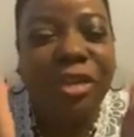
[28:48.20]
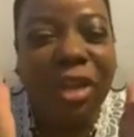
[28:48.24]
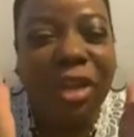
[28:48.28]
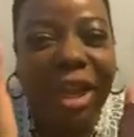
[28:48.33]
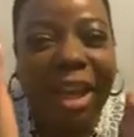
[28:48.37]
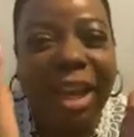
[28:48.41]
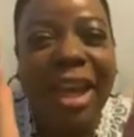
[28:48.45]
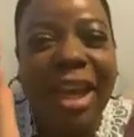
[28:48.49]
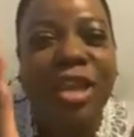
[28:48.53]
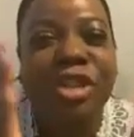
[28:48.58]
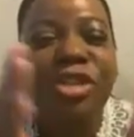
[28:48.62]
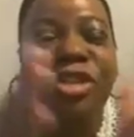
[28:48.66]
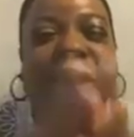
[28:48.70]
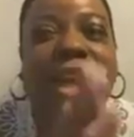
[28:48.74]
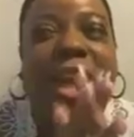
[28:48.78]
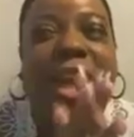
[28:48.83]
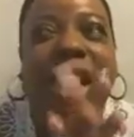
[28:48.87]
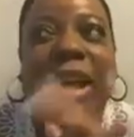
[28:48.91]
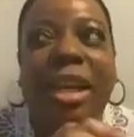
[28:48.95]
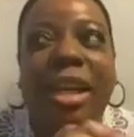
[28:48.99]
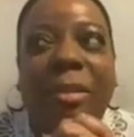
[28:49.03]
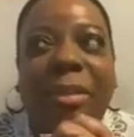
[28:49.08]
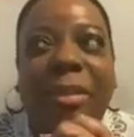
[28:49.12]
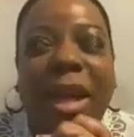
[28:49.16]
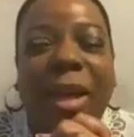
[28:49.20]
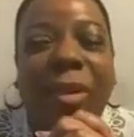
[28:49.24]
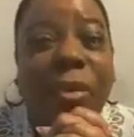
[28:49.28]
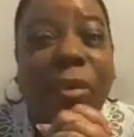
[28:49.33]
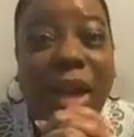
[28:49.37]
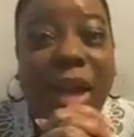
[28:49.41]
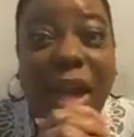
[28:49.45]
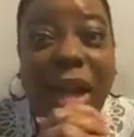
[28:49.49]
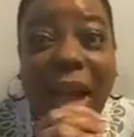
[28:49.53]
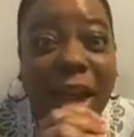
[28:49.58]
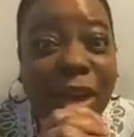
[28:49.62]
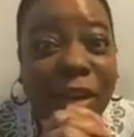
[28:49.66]
educate, educate. And I'm like,
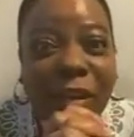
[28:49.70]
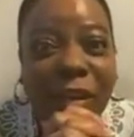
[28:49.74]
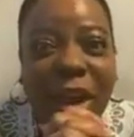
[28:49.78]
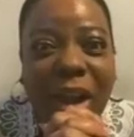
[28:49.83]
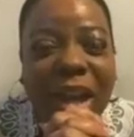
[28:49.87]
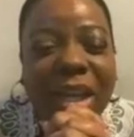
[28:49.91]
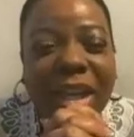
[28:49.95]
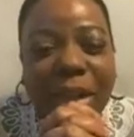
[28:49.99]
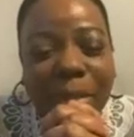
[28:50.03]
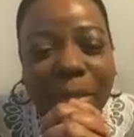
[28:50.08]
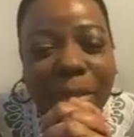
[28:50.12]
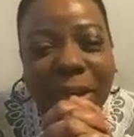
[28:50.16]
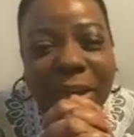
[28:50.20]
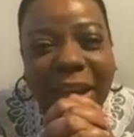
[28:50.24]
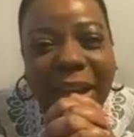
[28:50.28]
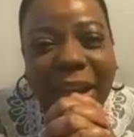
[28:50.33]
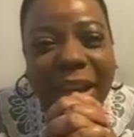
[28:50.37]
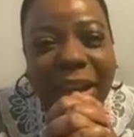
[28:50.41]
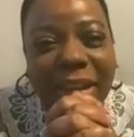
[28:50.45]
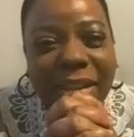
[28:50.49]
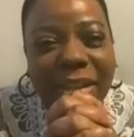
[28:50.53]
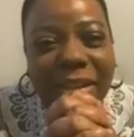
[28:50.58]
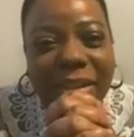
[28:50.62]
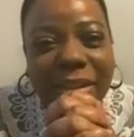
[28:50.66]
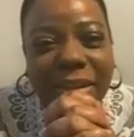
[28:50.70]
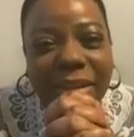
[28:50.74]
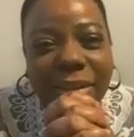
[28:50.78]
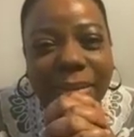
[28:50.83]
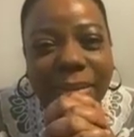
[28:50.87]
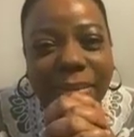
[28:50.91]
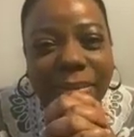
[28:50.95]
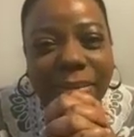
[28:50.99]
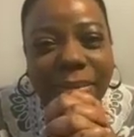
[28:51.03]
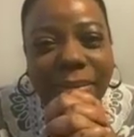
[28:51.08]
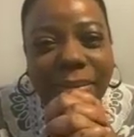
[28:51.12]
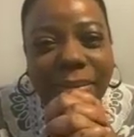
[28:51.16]
well, God created the plants.